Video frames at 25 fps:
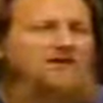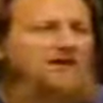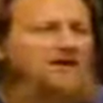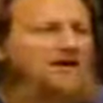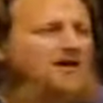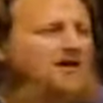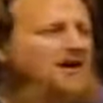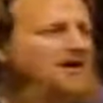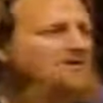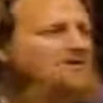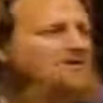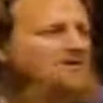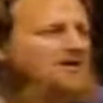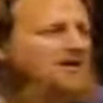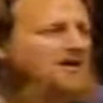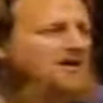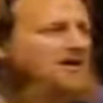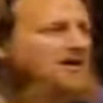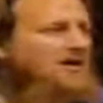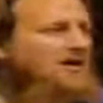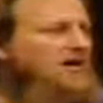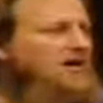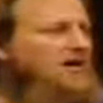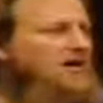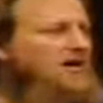
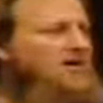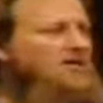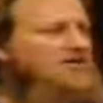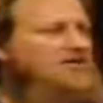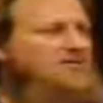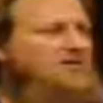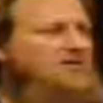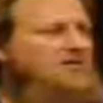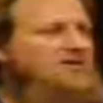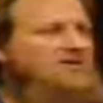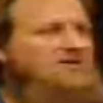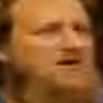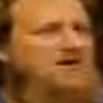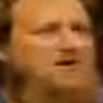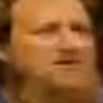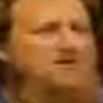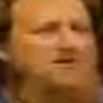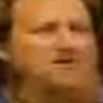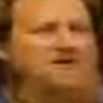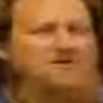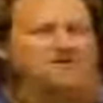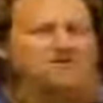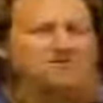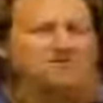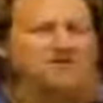Alhamdulillah, Allah subhanahu wa ta'ala
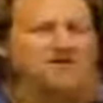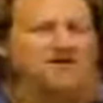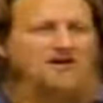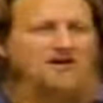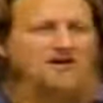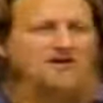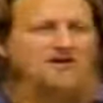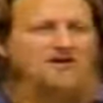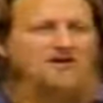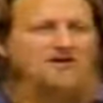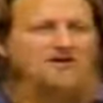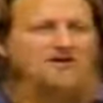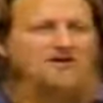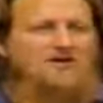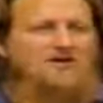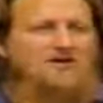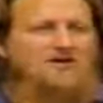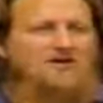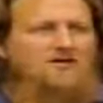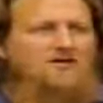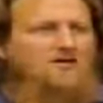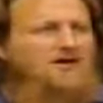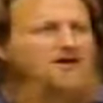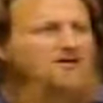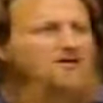bless me.
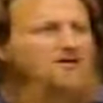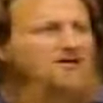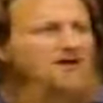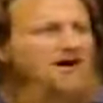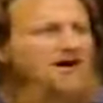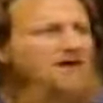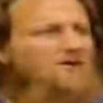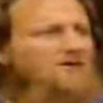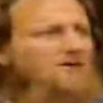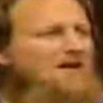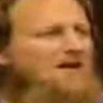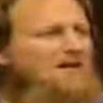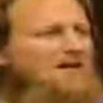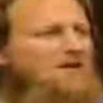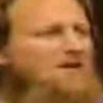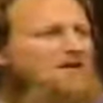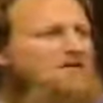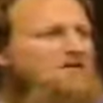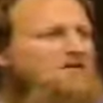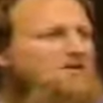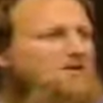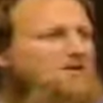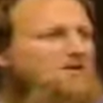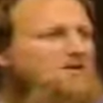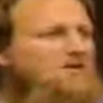You know, I married
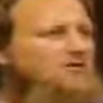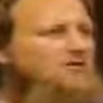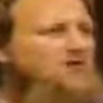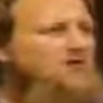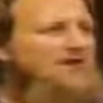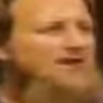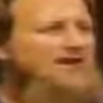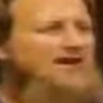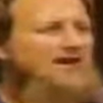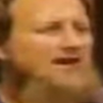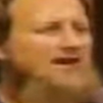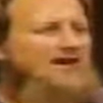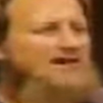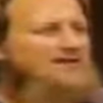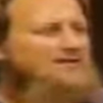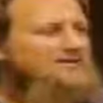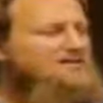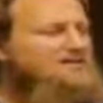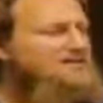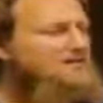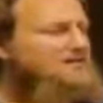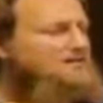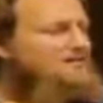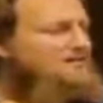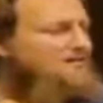into a really
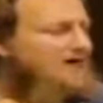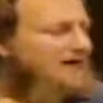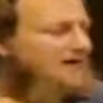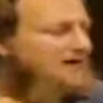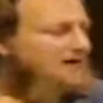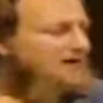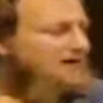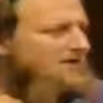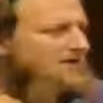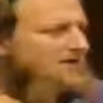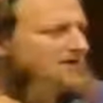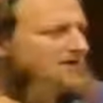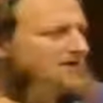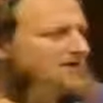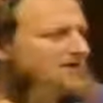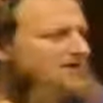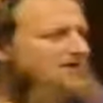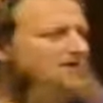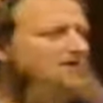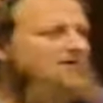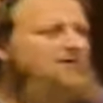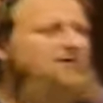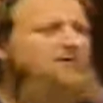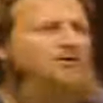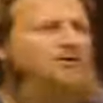nice family
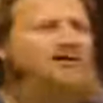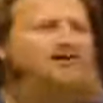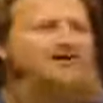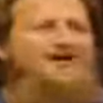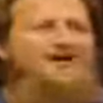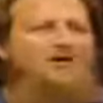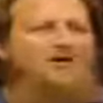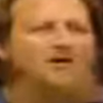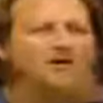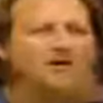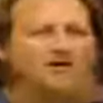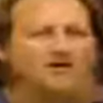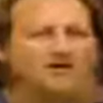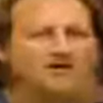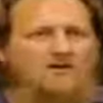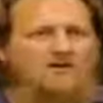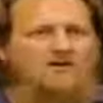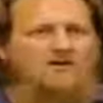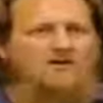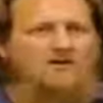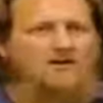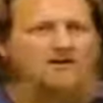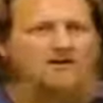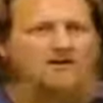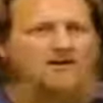who really
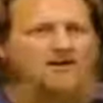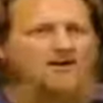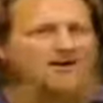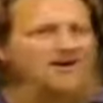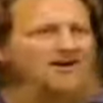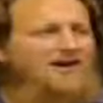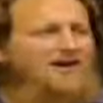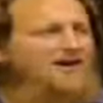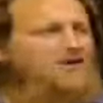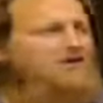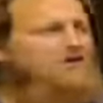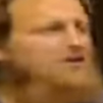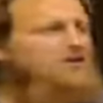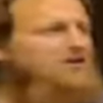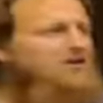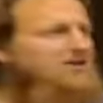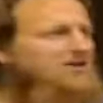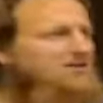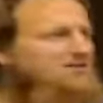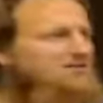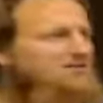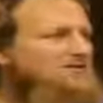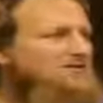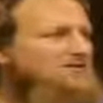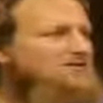welcomed me and
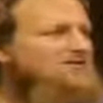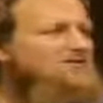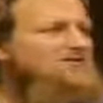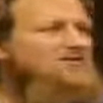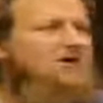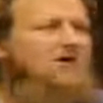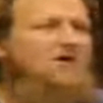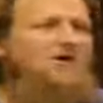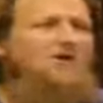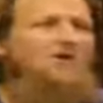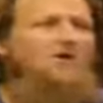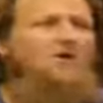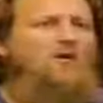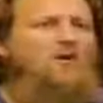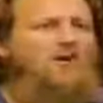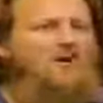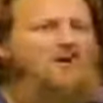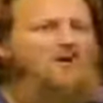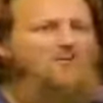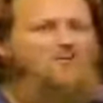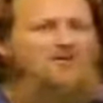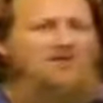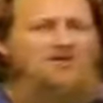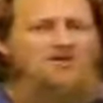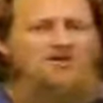treated me so
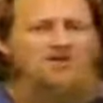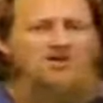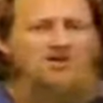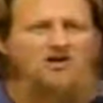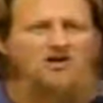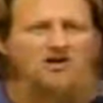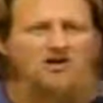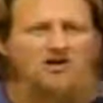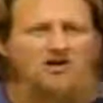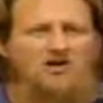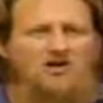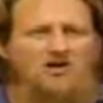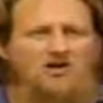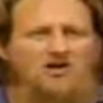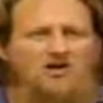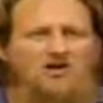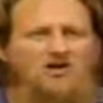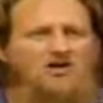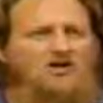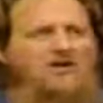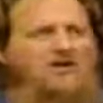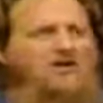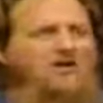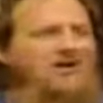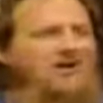well,
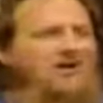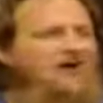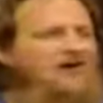mashallah.